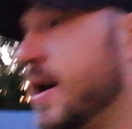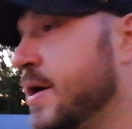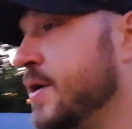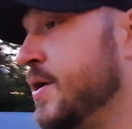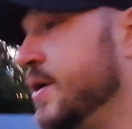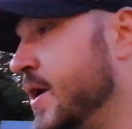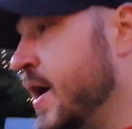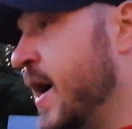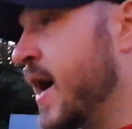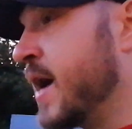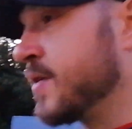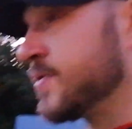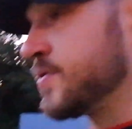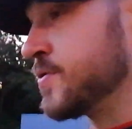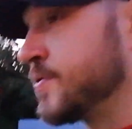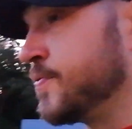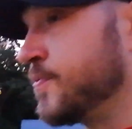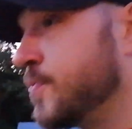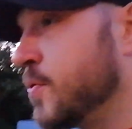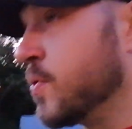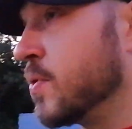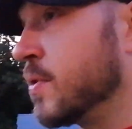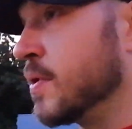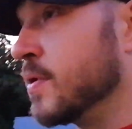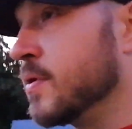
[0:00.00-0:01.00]
could ask
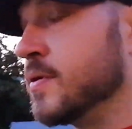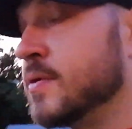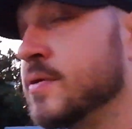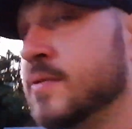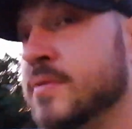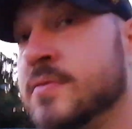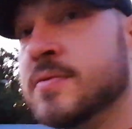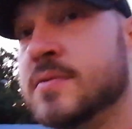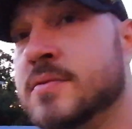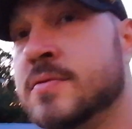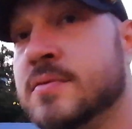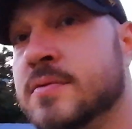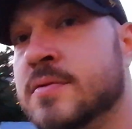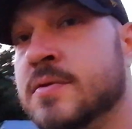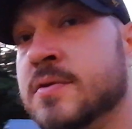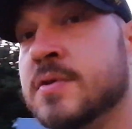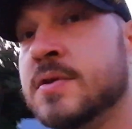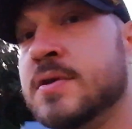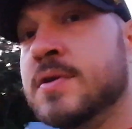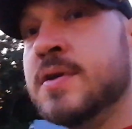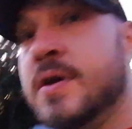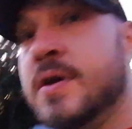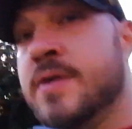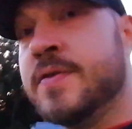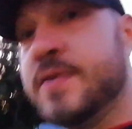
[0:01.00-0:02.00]
for
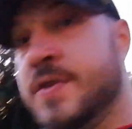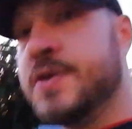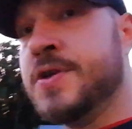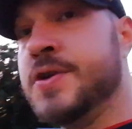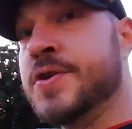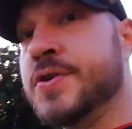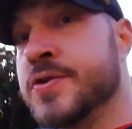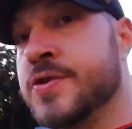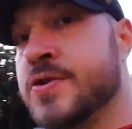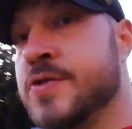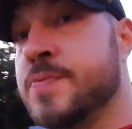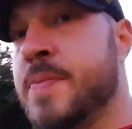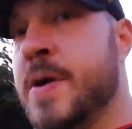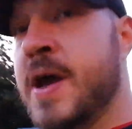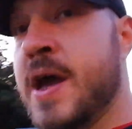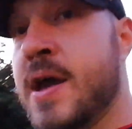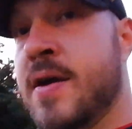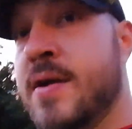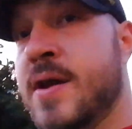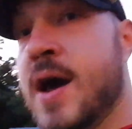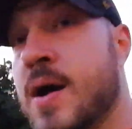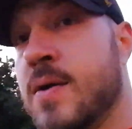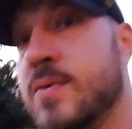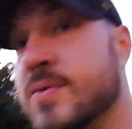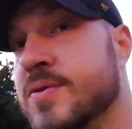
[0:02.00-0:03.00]
in the year span
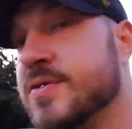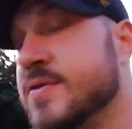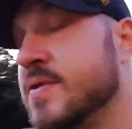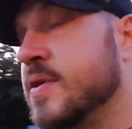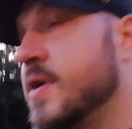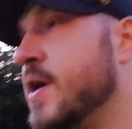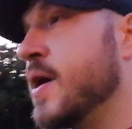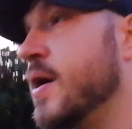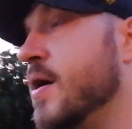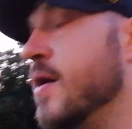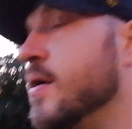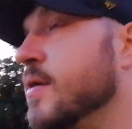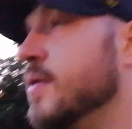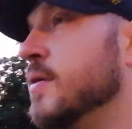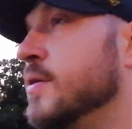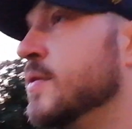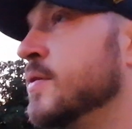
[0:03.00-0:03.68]
I was there.